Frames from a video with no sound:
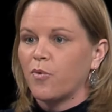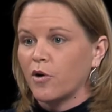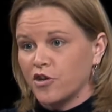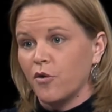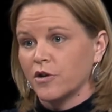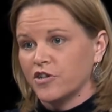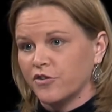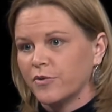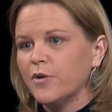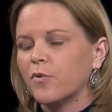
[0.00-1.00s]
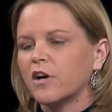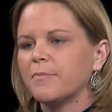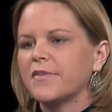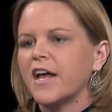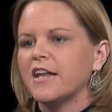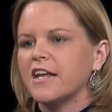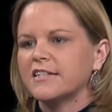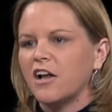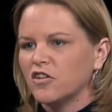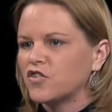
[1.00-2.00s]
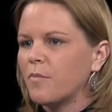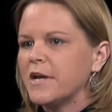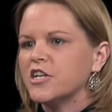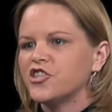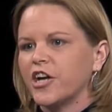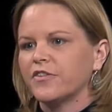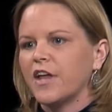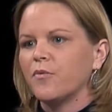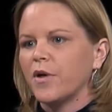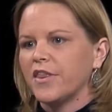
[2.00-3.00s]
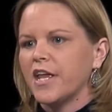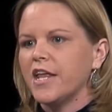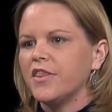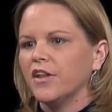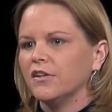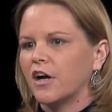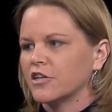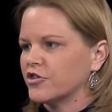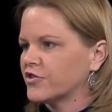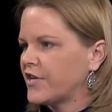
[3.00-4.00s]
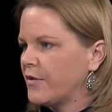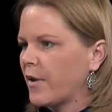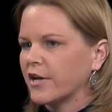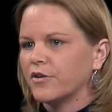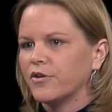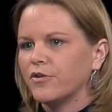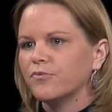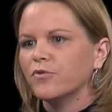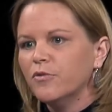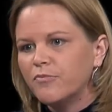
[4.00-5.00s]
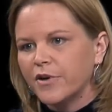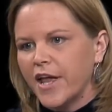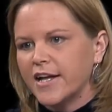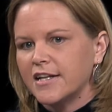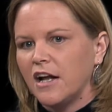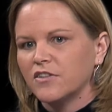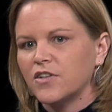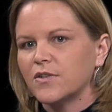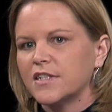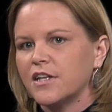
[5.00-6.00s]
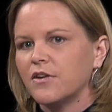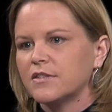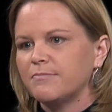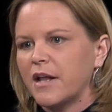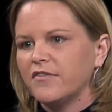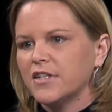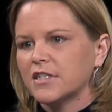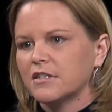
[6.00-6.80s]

toward your degree work, but then right. is it also being shared then within the larger statewide group where they can yeah. also see those benefits?